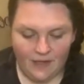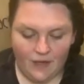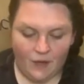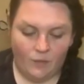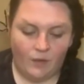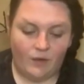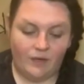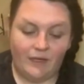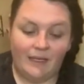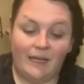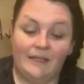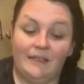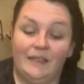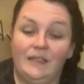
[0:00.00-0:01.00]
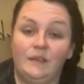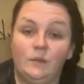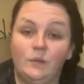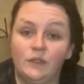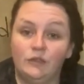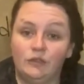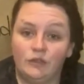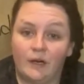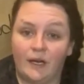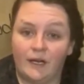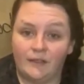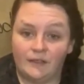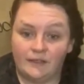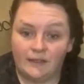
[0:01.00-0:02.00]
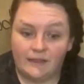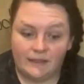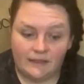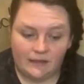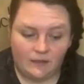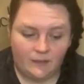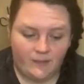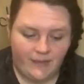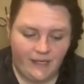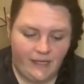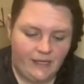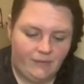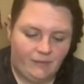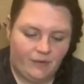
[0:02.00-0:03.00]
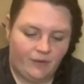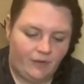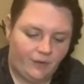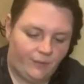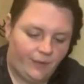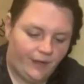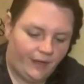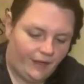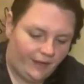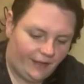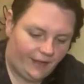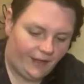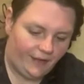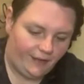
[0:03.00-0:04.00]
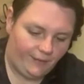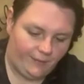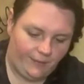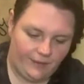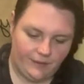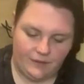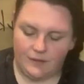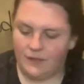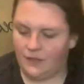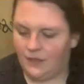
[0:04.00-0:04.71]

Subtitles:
We're gonna let this one dry just a little bit, and we're gonna work on the other ones.